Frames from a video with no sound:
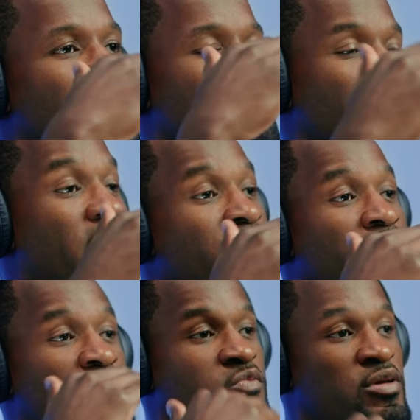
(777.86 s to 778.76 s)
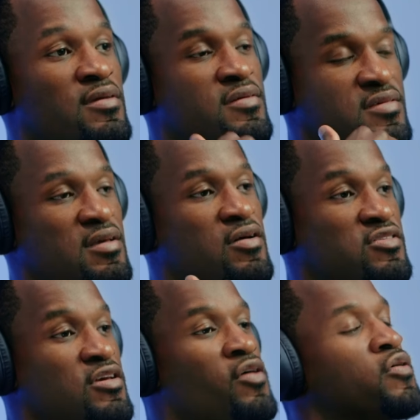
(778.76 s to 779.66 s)
of value that we see
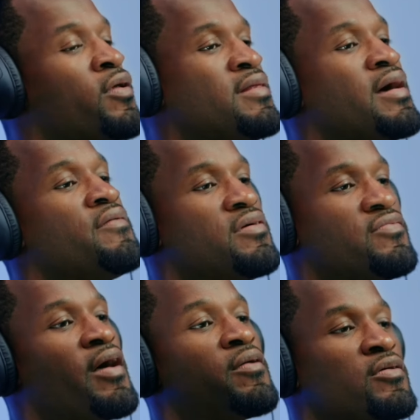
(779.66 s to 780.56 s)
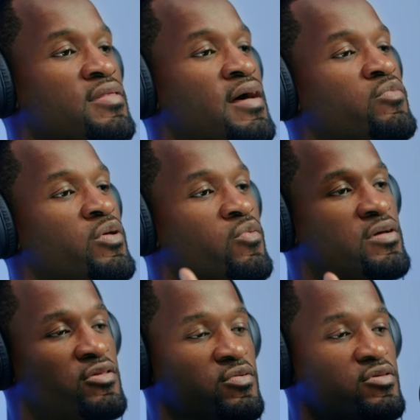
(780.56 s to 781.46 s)
ourselves or the level of value that we
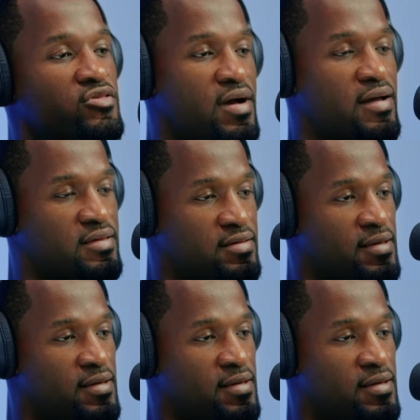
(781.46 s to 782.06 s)
want to attract.